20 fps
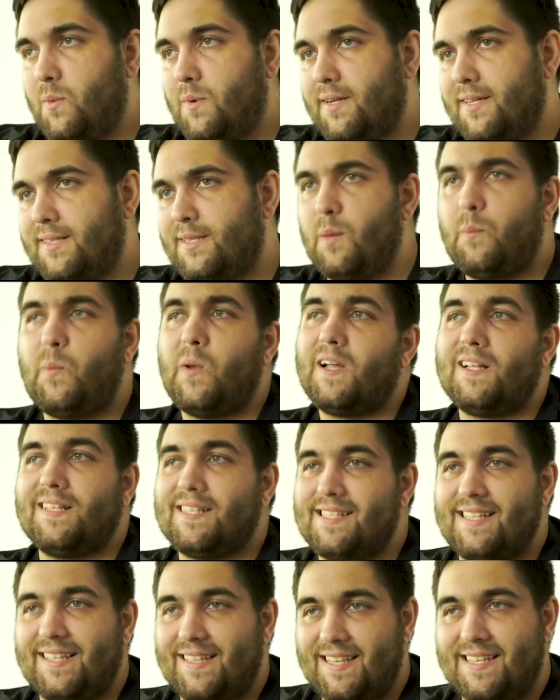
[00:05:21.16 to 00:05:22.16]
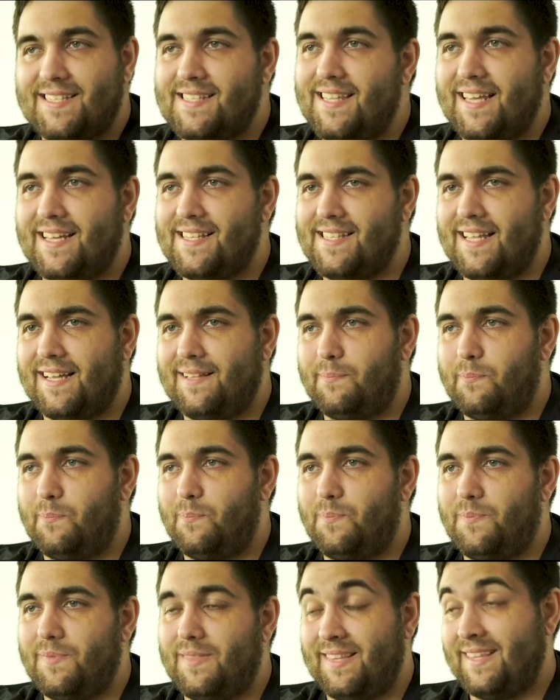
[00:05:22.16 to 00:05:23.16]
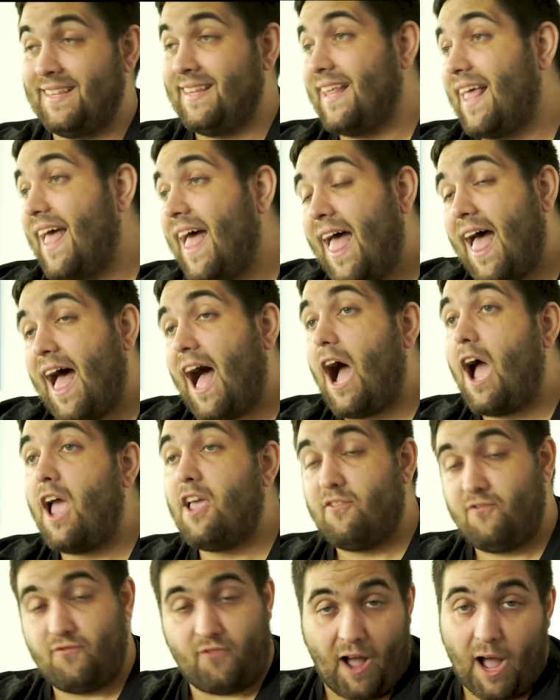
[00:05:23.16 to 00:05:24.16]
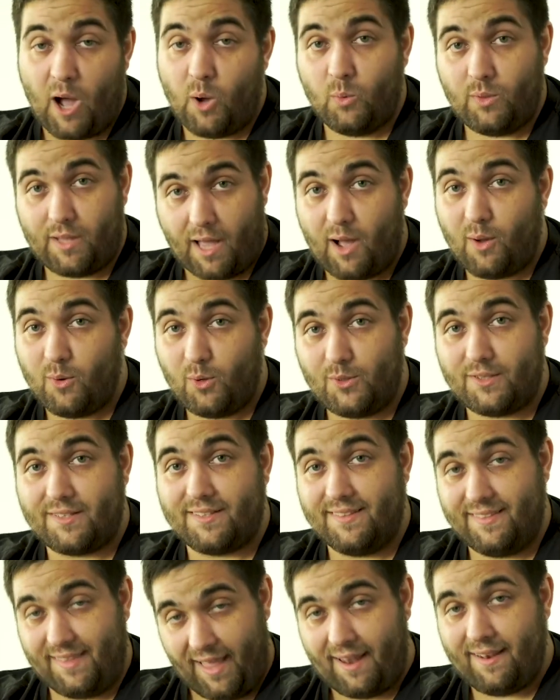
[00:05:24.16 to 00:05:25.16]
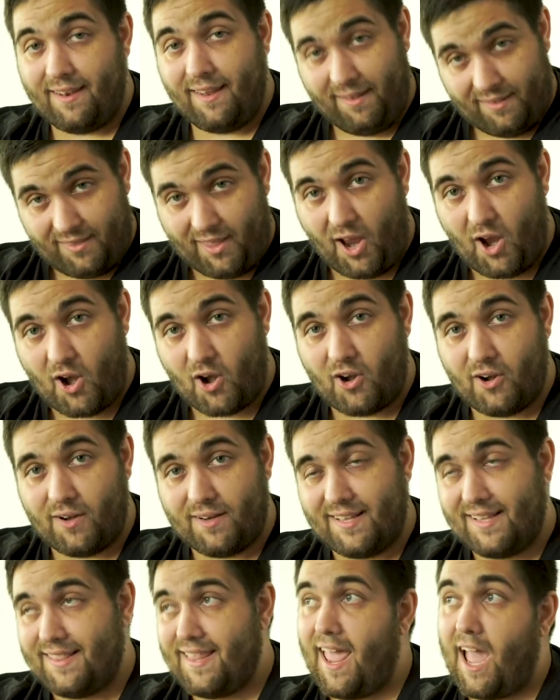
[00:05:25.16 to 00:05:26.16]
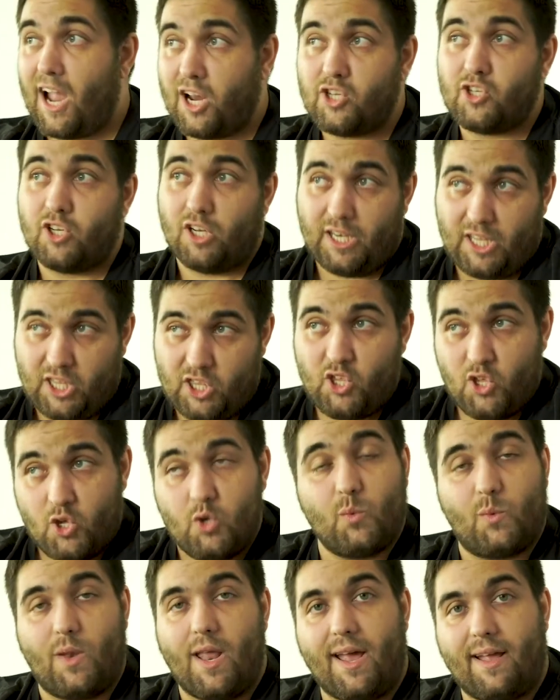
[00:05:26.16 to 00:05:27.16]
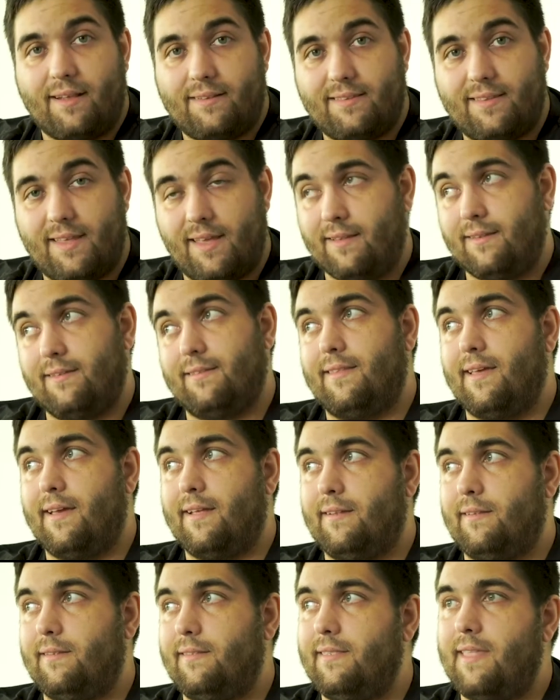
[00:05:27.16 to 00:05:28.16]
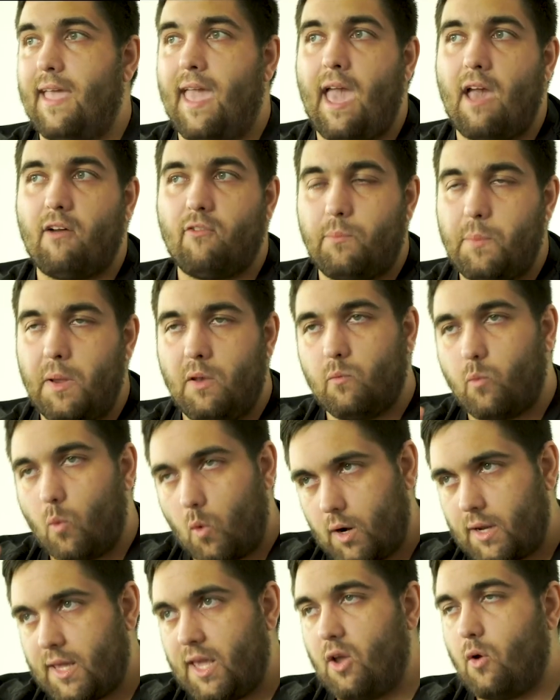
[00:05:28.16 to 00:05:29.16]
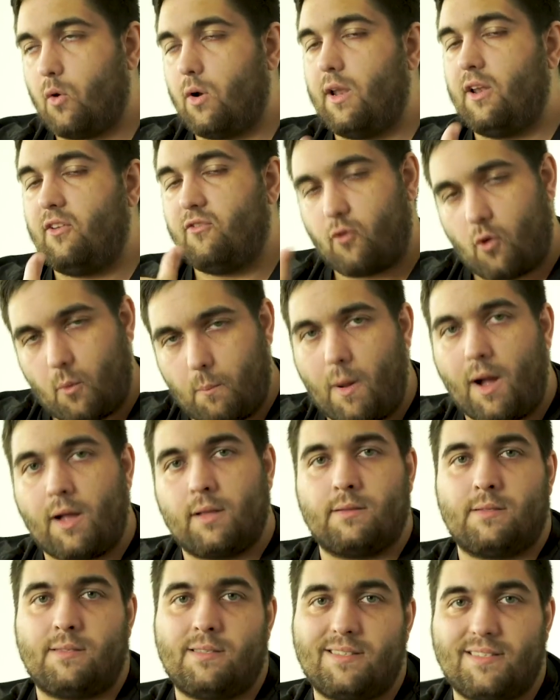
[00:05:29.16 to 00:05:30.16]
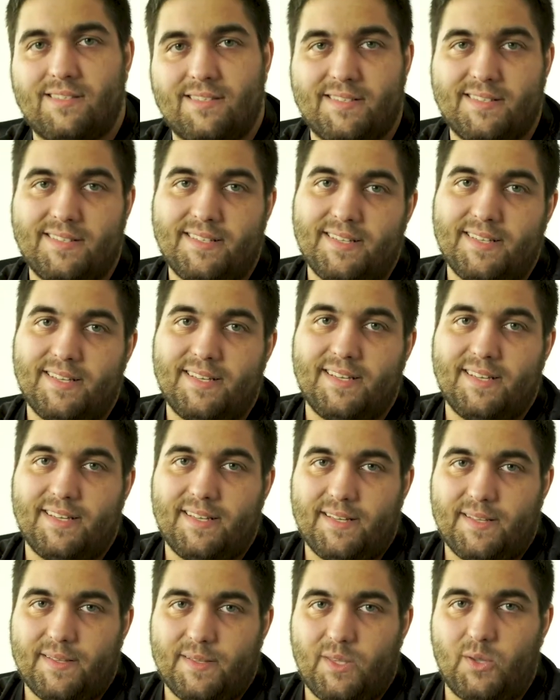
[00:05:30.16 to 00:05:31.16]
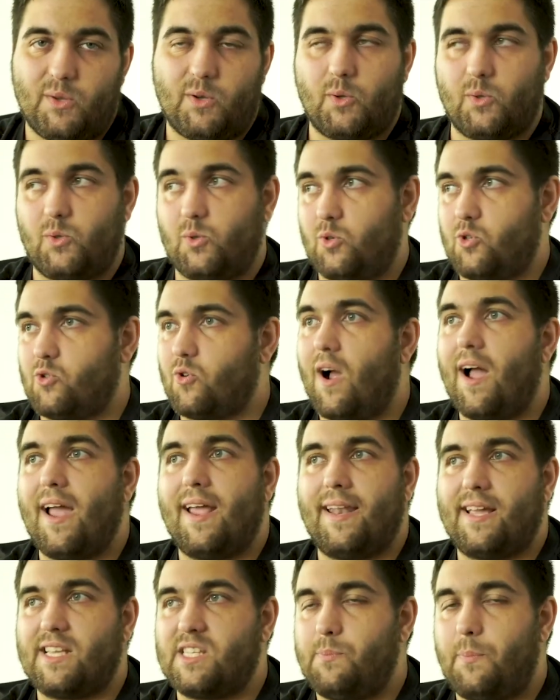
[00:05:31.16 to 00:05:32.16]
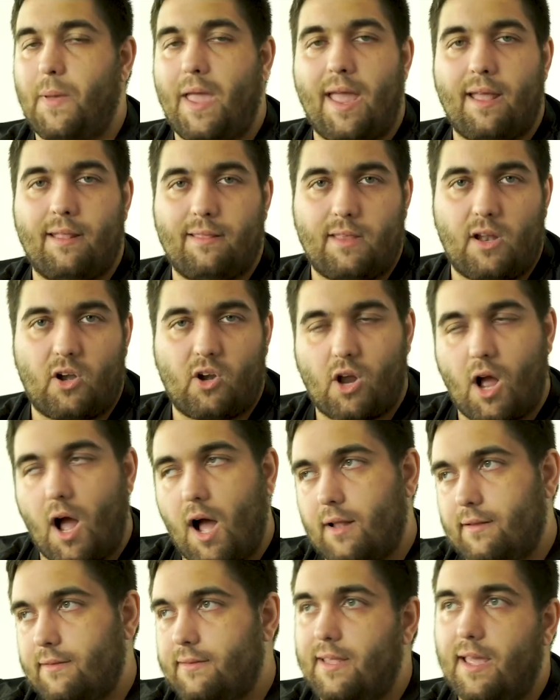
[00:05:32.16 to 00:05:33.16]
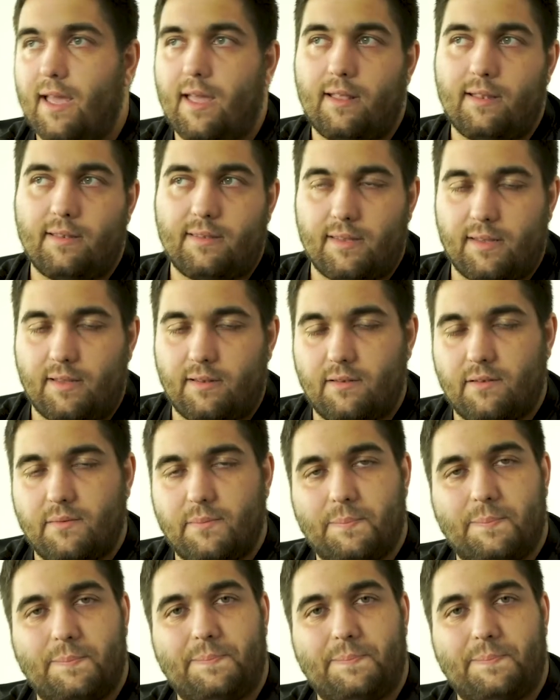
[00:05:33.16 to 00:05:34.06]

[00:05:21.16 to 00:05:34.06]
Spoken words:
a typical statistics that I found out then and there, that they actually knew that, and that they have been working on it for months, to try and expand their content. And